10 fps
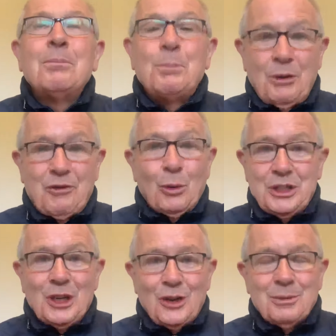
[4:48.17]
Before we
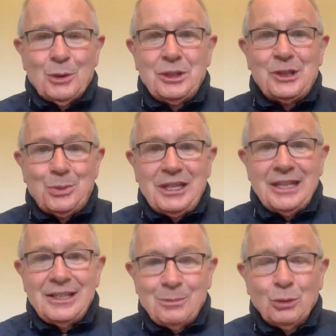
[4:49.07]
talk about this
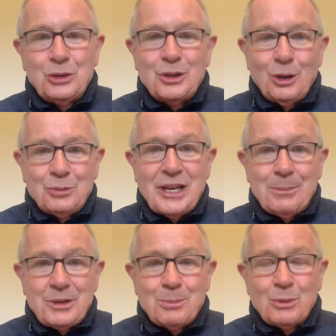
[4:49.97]
weekend in Munster Club
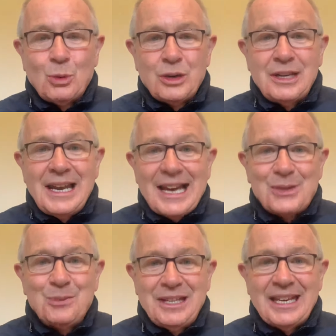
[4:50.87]
Championship, and more than
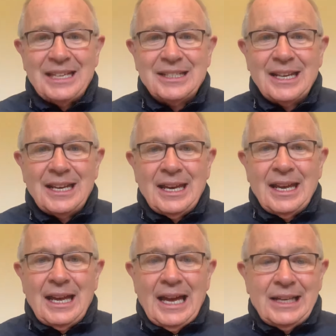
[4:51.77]
last weekend,
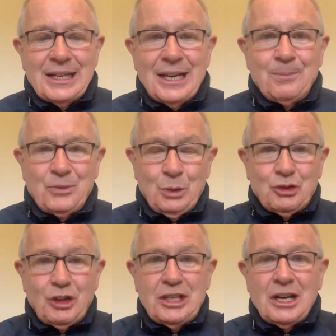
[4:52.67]
and we
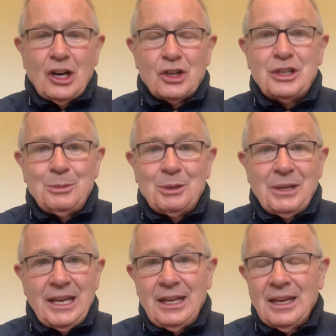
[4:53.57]
treat the Cork teams
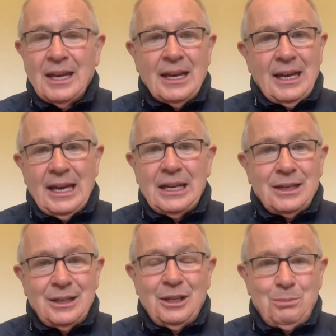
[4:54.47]
playing,
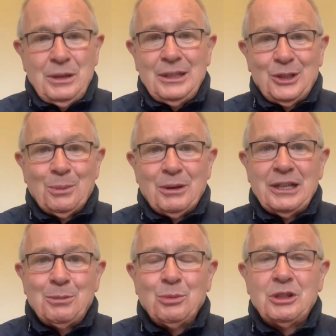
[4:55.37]
and the big
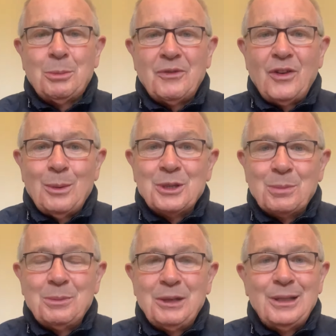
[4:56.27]
disappointment was the performance
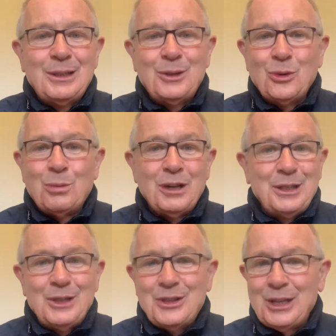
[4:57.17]
by Middleton. No point
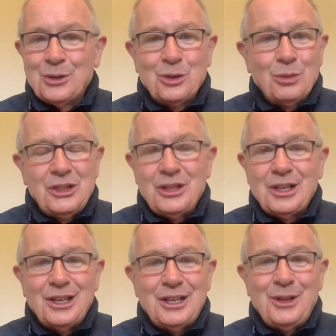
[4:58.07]
in saying otherwise. It
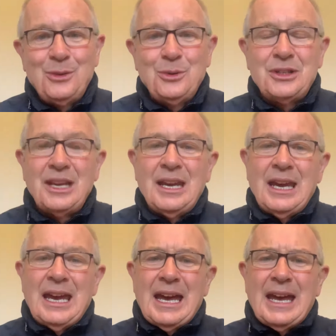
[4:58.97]
continues
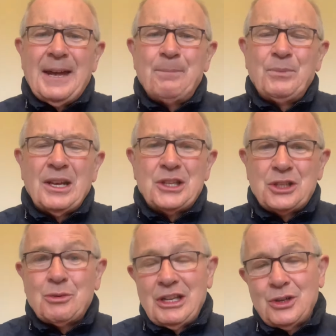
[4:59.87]
a
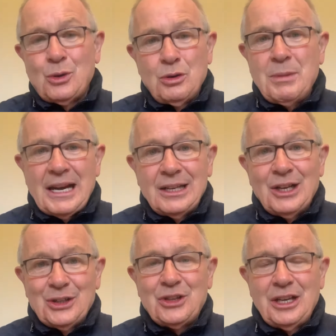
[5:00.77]
stretch going back a
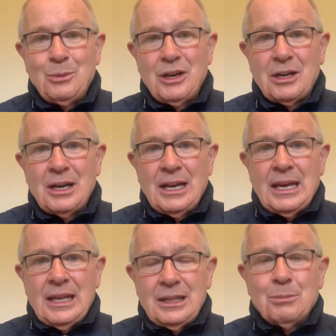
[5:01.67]
long time where
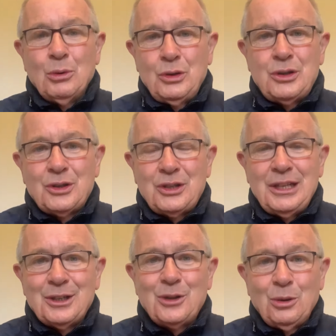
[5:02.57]
the Munster
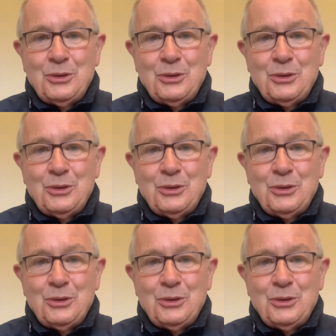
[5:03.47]
Senior Club